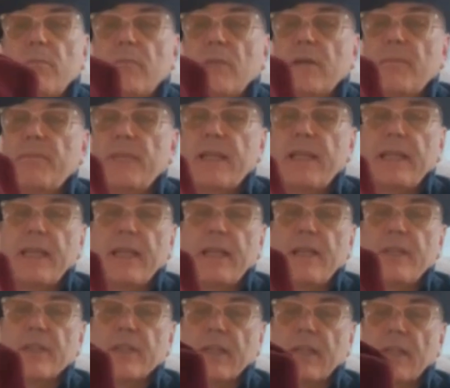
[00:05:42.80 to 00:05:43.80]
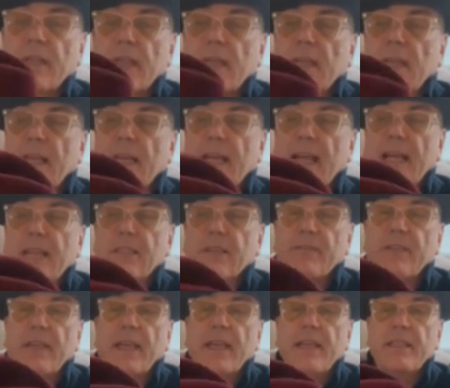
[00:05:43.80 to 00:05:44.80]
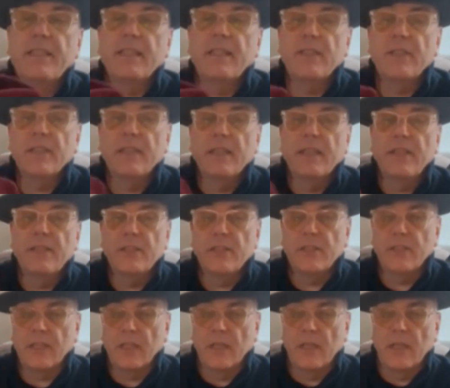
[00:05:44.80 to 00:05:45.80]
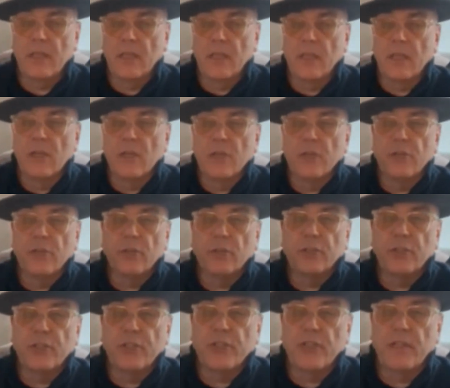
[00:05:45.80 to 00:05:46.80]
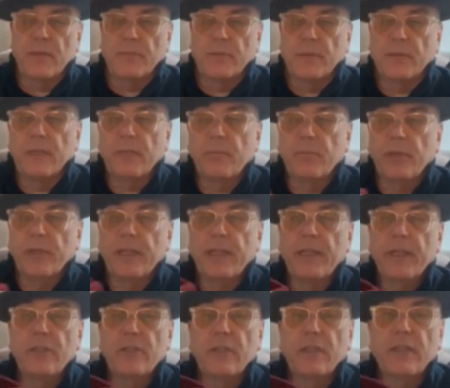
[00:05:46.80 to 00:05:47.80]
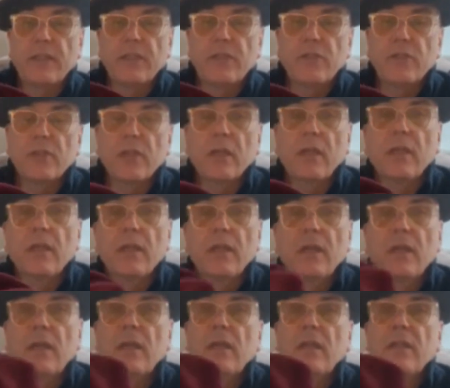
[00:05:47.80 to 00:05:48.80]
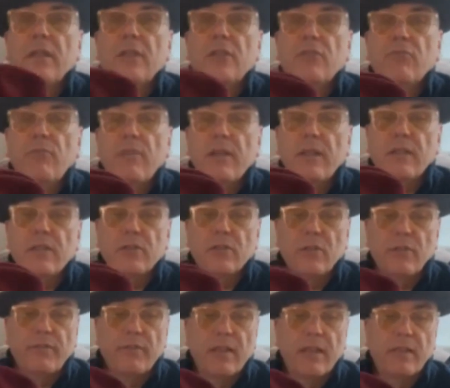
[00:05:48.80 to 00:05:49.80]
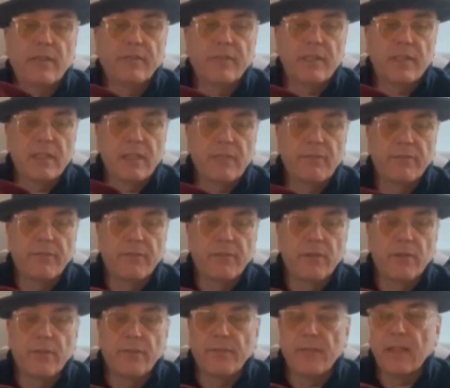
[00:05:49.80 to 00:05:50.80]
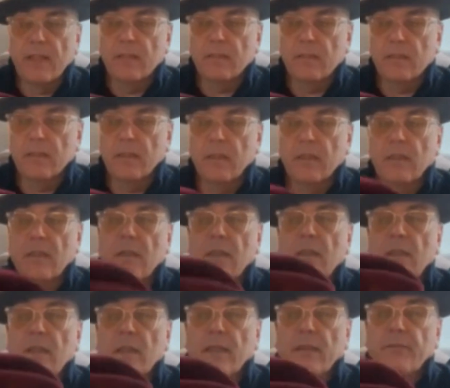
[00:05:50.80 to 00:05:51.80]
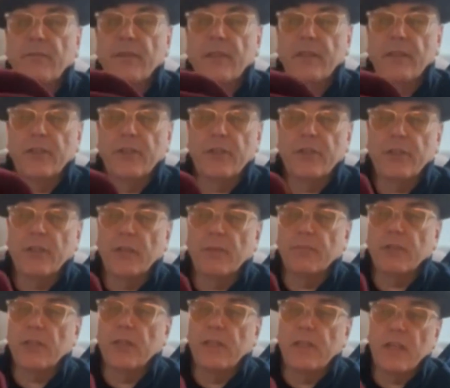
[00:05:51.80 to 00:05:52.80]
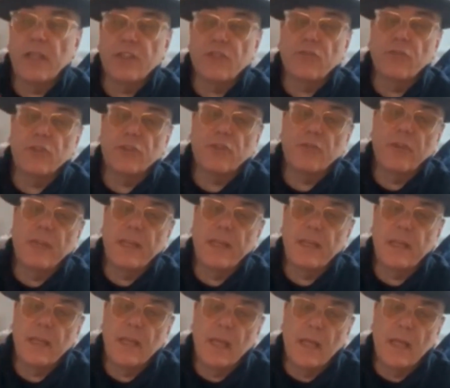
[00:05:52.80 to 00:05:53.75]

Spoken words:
mind betting it is a hat of the 80s and they just took the shape and put it into this red sort of velvety fur felt finish. It's got a nice cross grain